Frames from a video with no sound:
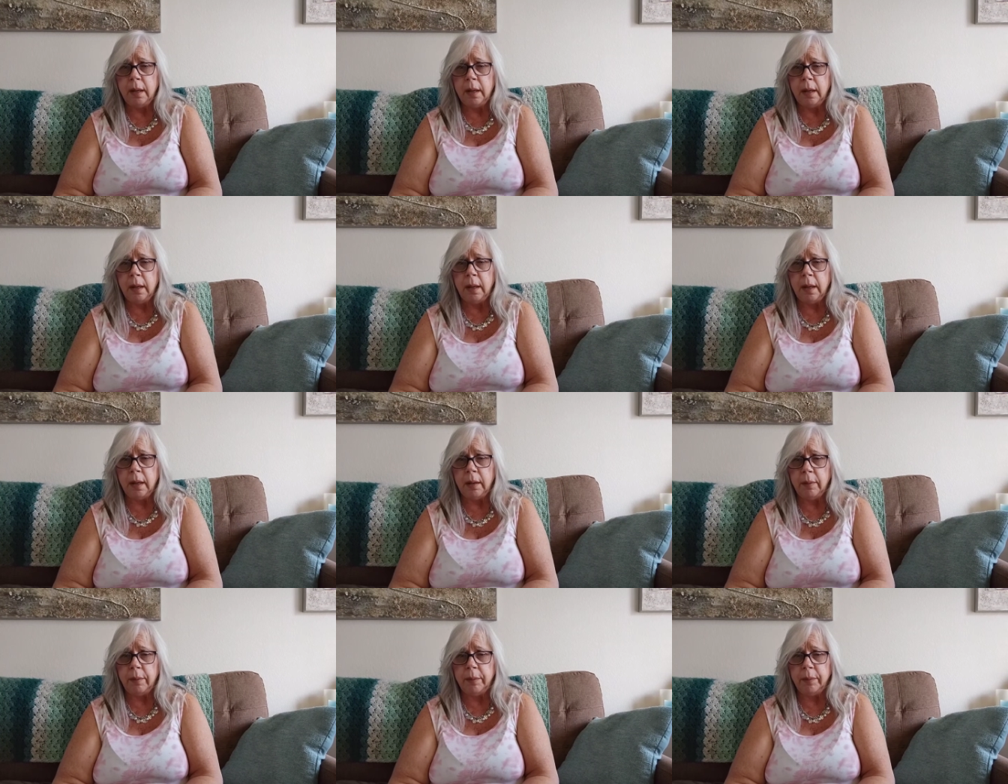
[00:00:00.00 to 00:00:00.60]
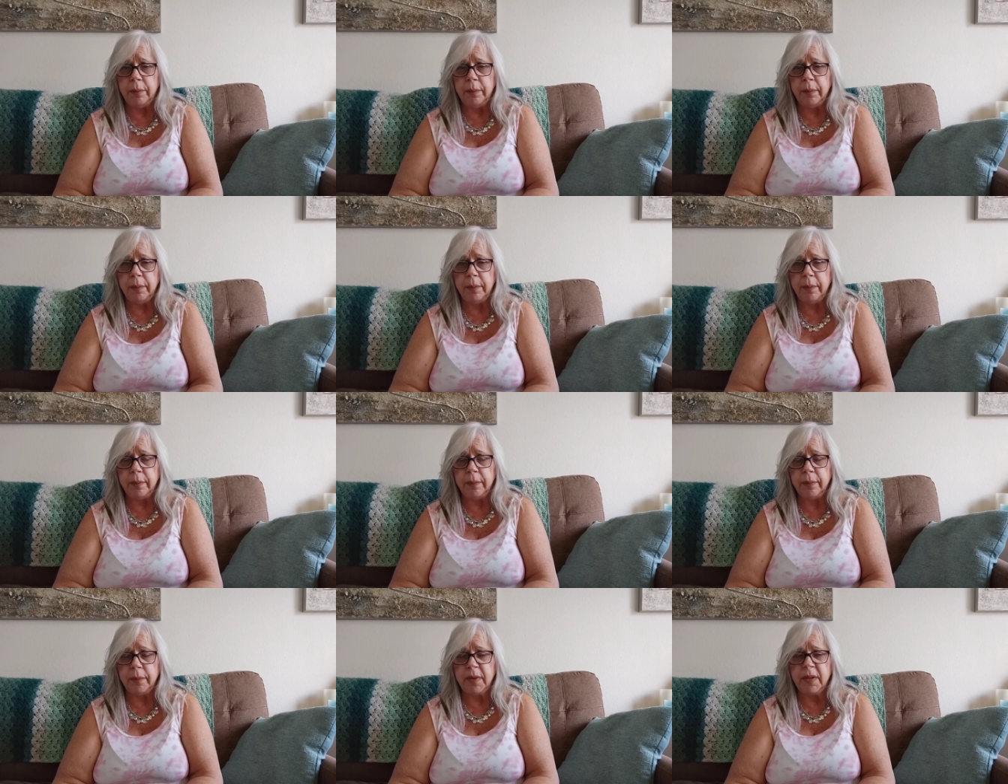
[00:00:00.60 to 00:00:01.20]
Um,
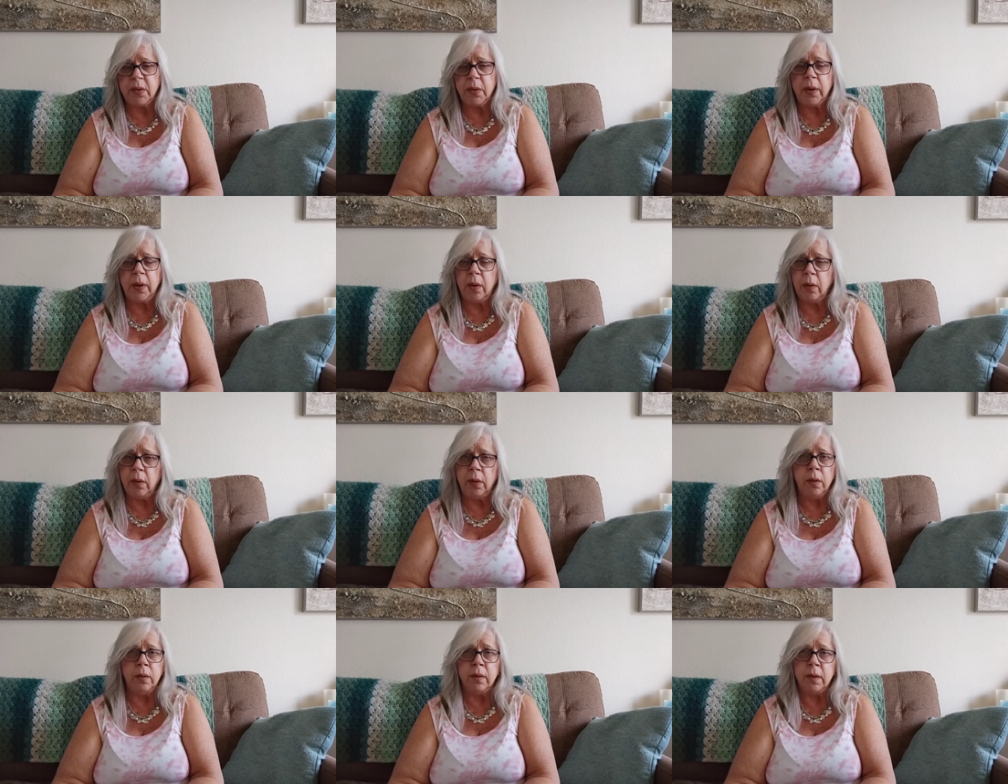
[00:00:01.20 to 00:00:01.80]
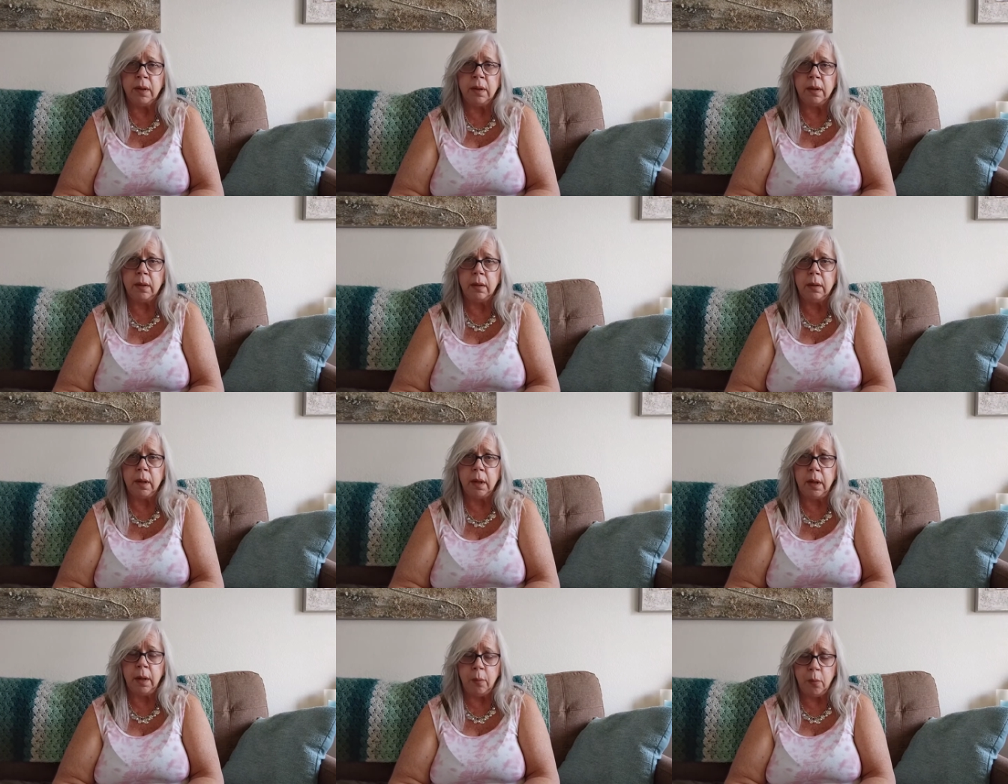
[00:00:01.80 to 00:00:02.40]
so I don't use it
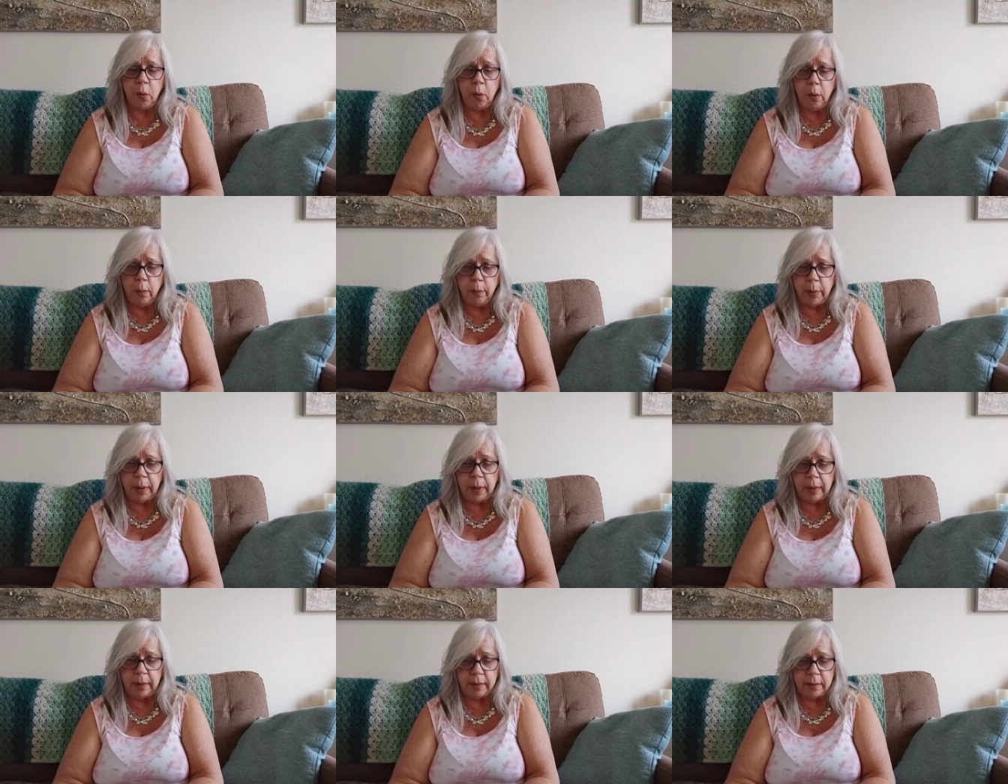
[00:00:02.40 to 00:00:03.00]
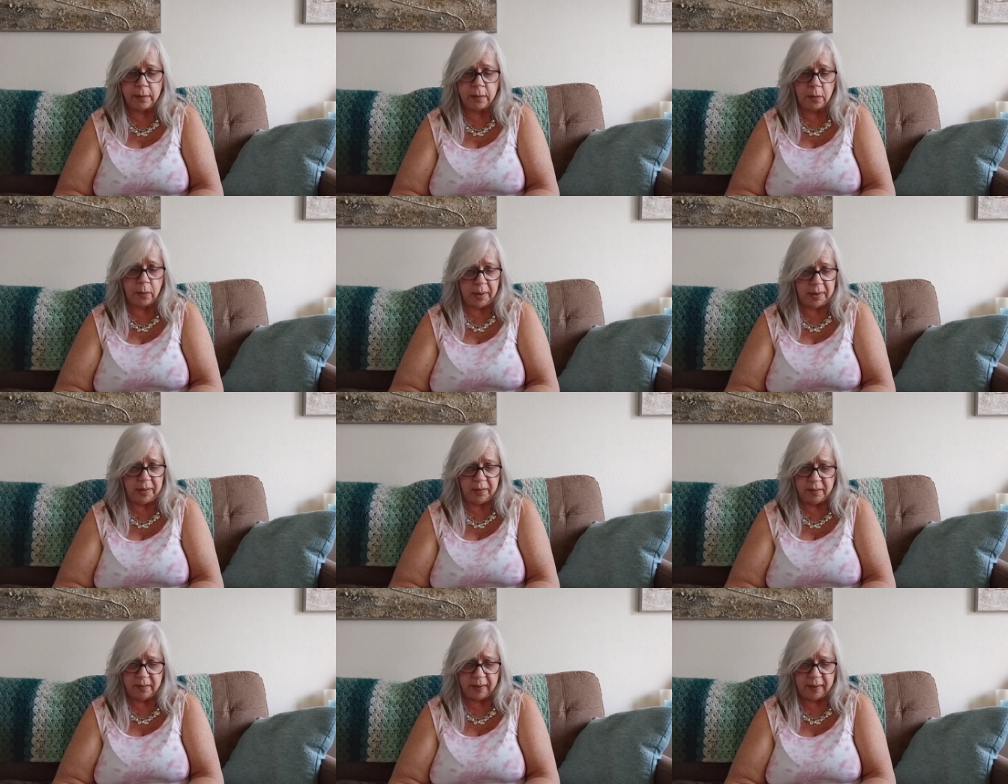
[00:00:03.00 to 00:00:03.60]
anymore, but so I
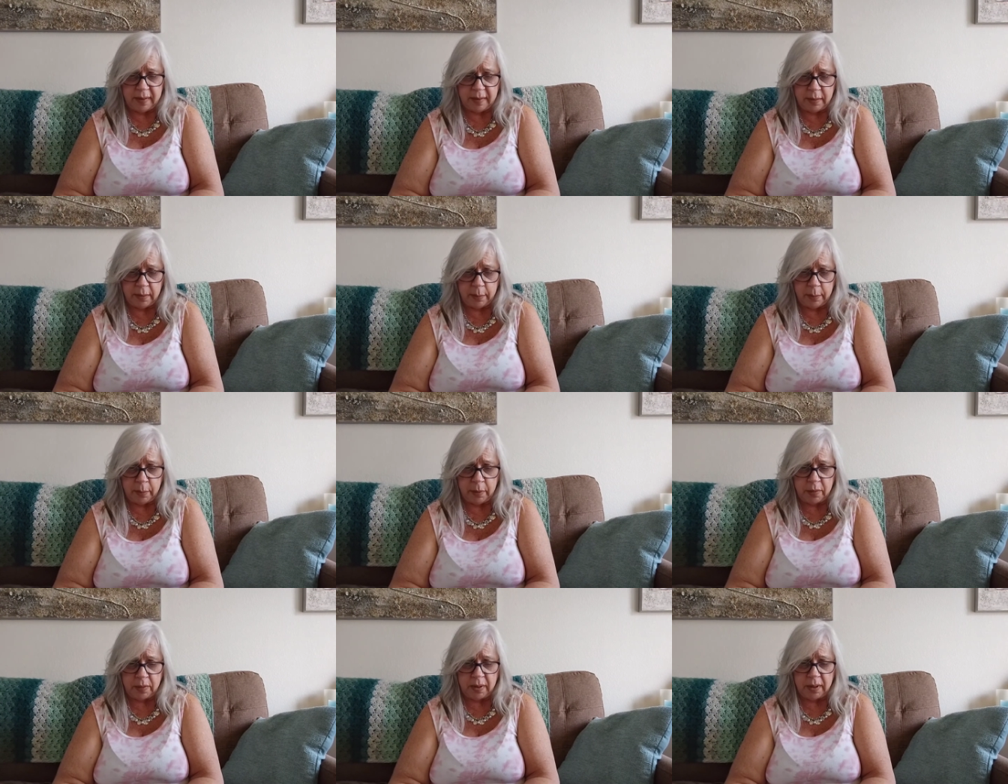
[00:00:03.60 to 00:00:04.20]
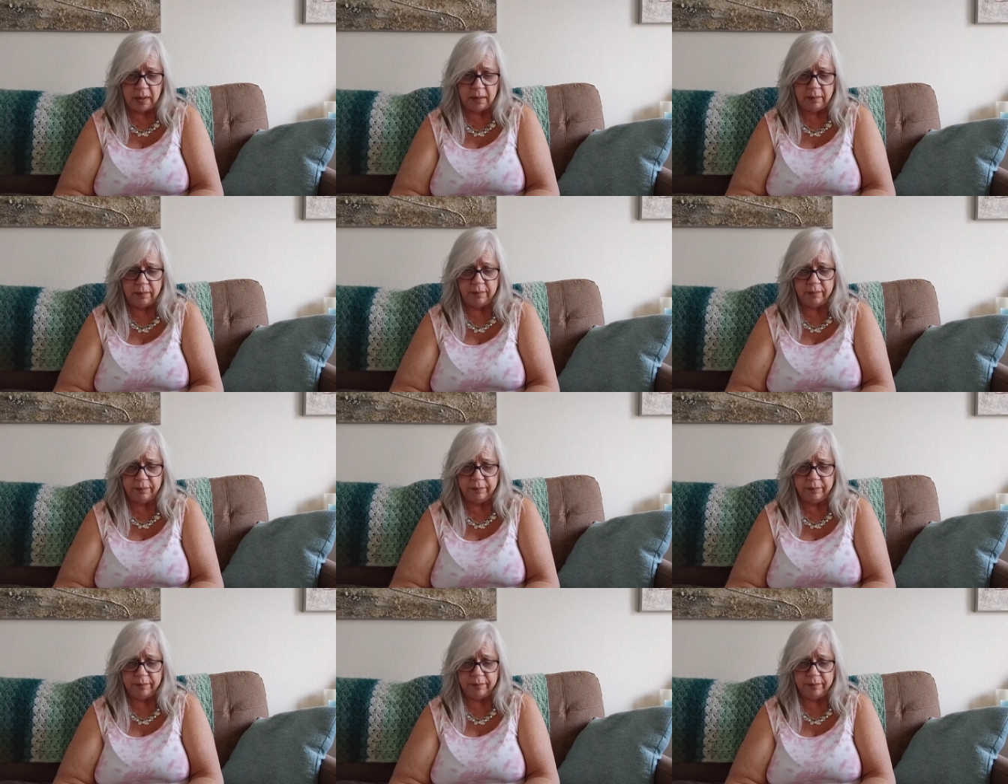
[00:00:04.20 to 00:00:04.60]
use Facebook mostly.